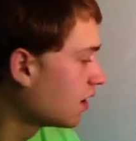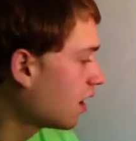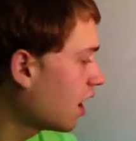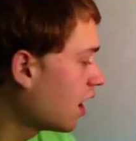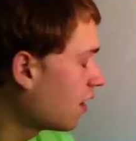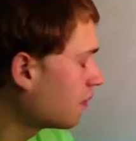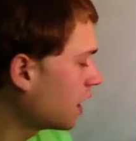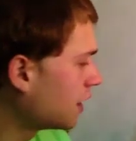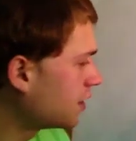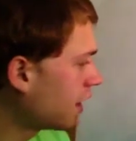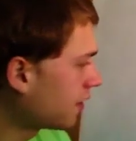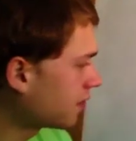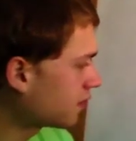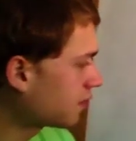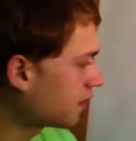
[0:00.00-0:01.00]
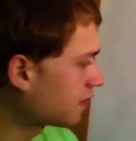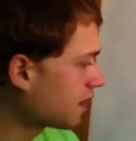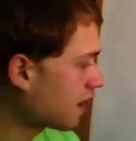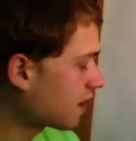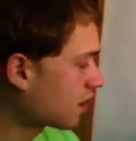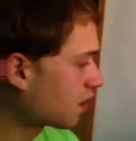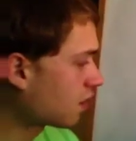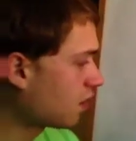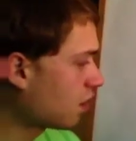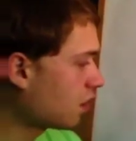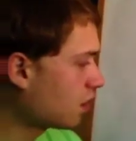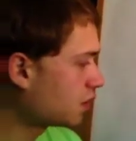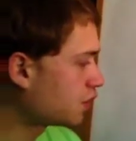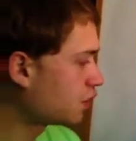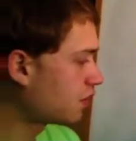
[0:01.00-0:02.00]
Another thing that can
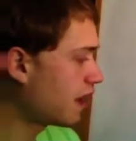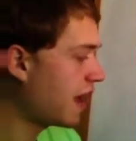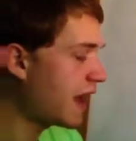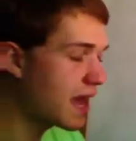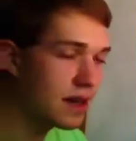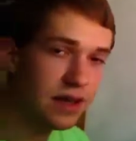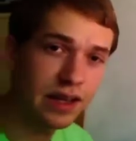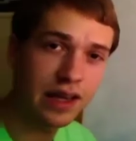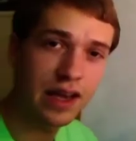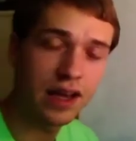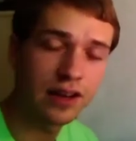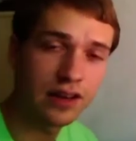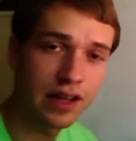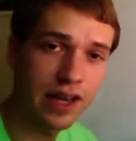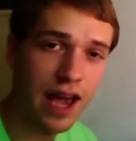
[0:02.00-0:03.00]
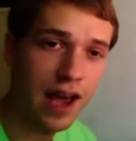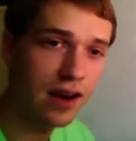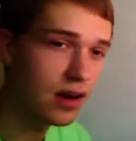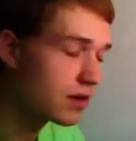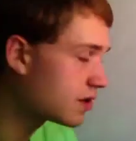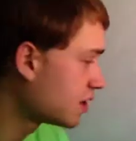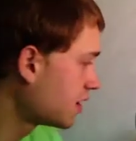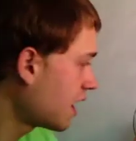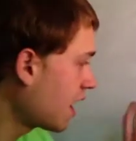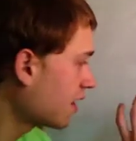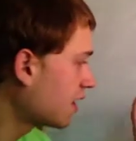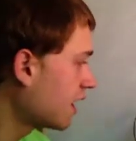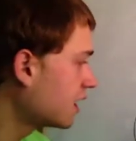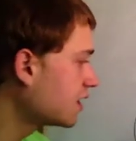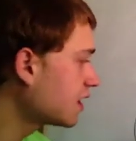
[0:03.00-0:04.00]
cause your heading indicator to not
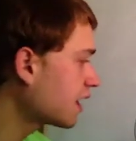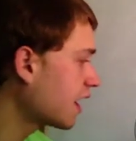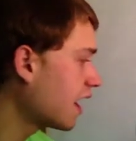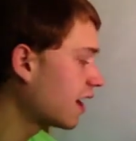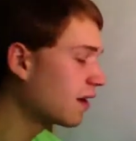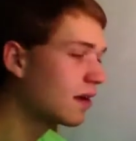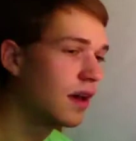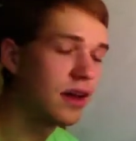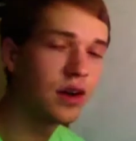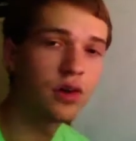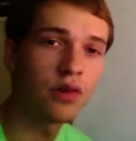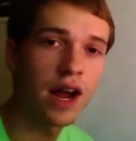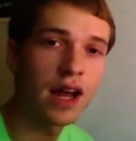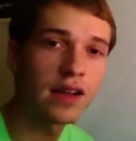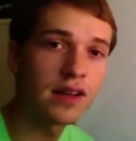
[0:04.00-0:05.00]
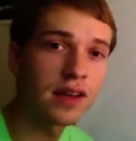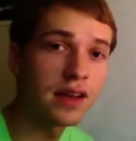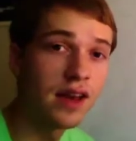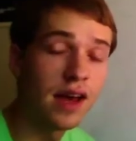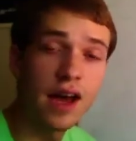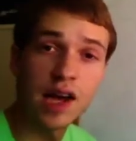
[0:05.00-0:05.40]
indicate correctly,